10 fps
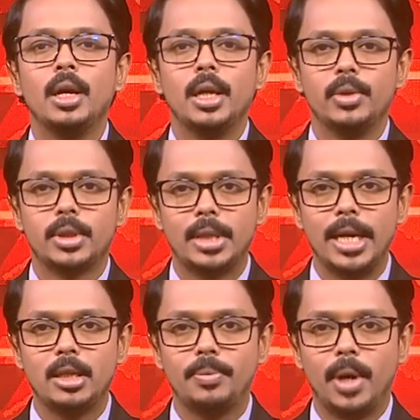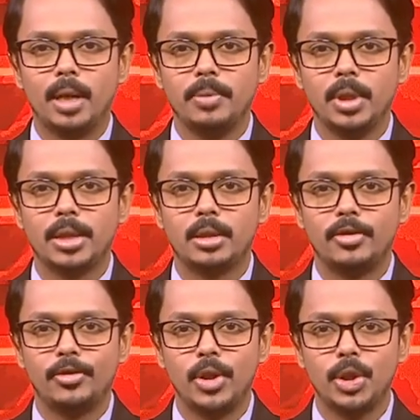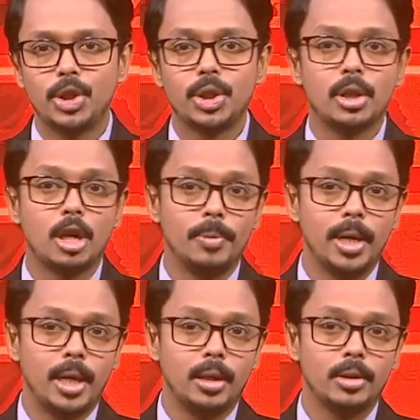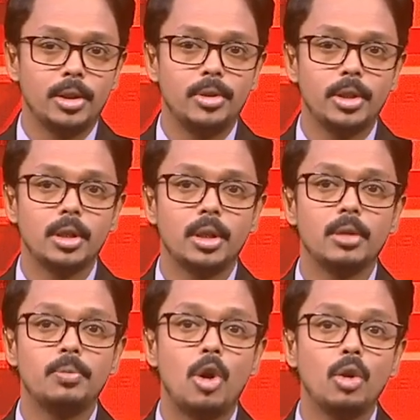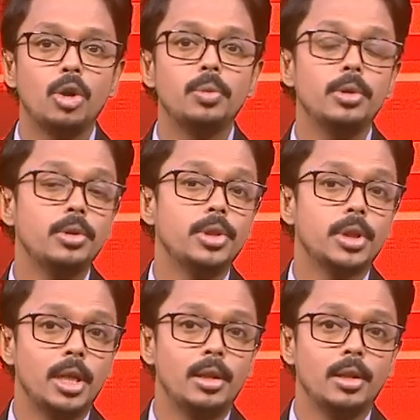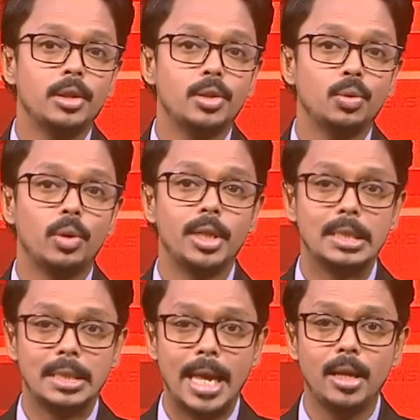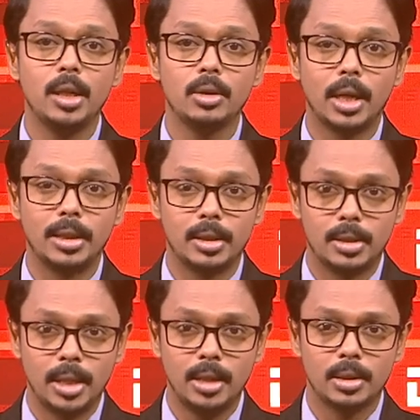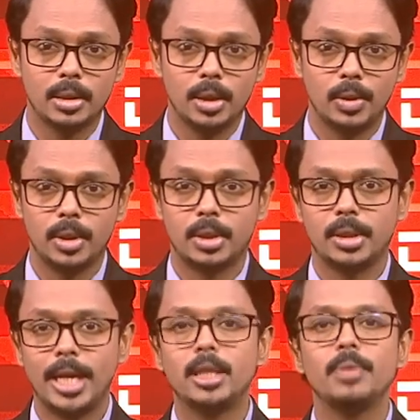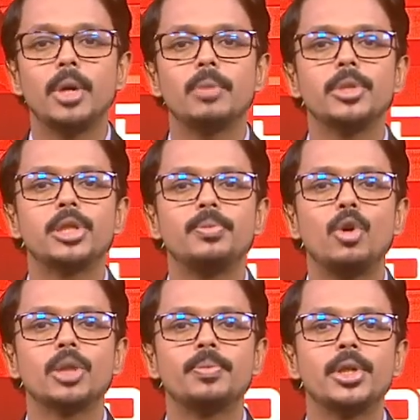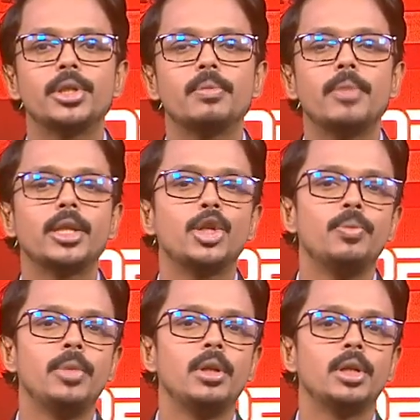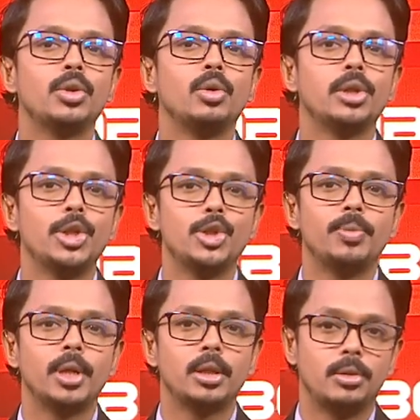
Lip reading: US State Department has refused to comment on the return of Bangabandhu's killers who are staying in the United States. US State Department spokesperson Matthew Miller told newsmen at a